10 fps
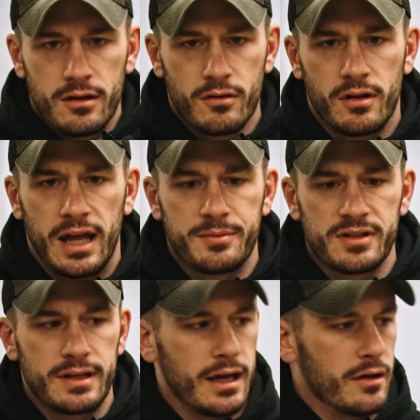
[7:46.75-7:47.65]

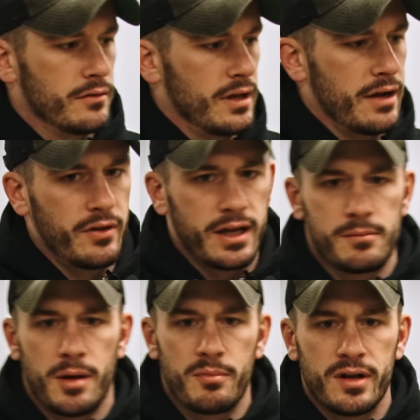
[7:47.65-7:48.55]
collapsing down, not flagging
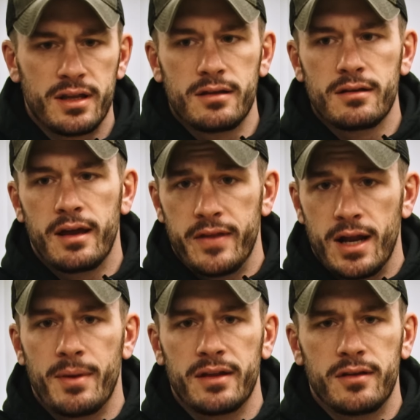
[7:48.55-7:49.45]
my buddy, and then
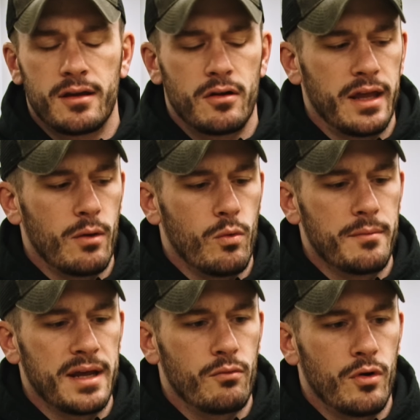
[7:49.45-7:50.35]
I might take on that
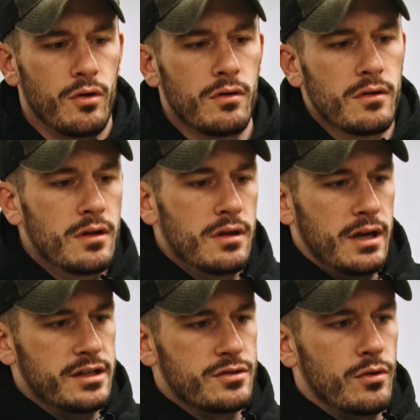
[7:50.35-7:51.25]
1-man roll,
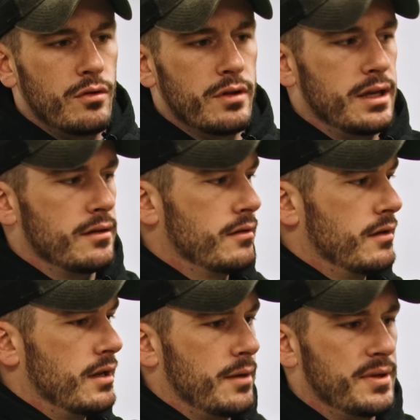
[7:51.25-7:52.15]
I just roll in
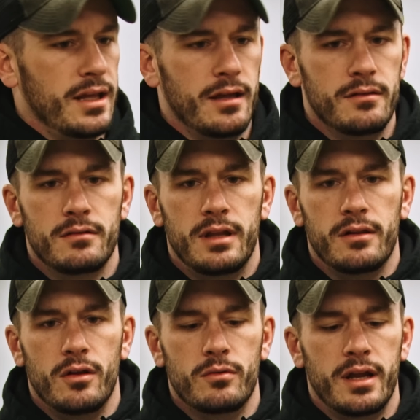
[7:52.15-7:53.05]
and I'm in that
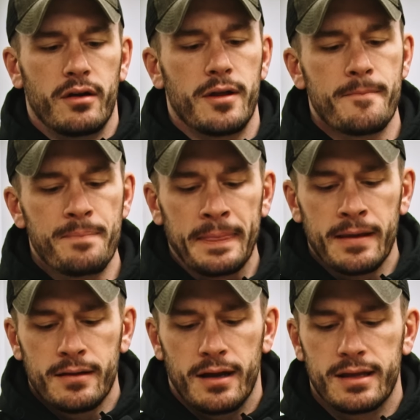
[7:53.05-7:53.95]
low carry.
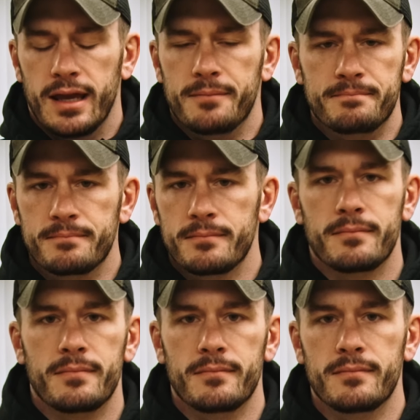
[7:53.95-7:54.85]
Again,
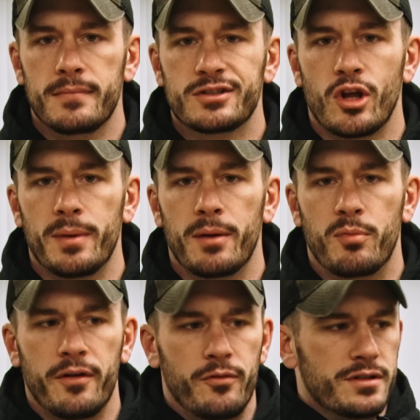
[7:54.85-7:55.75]
it's all about
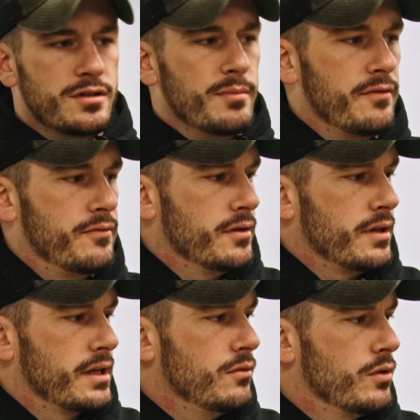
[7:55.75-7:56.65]
preference. You might feel
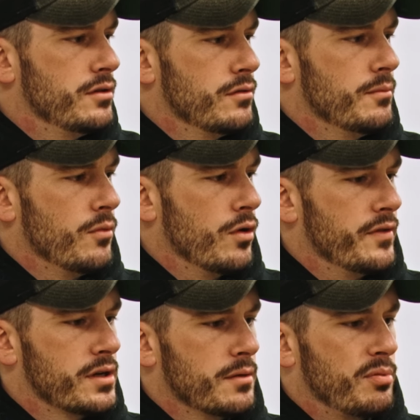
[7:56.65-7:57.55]
like you want to do more of
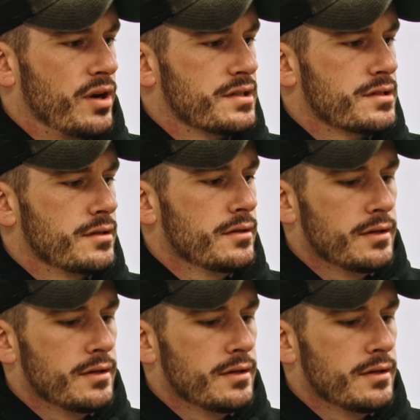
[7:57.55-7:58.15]
a compressed,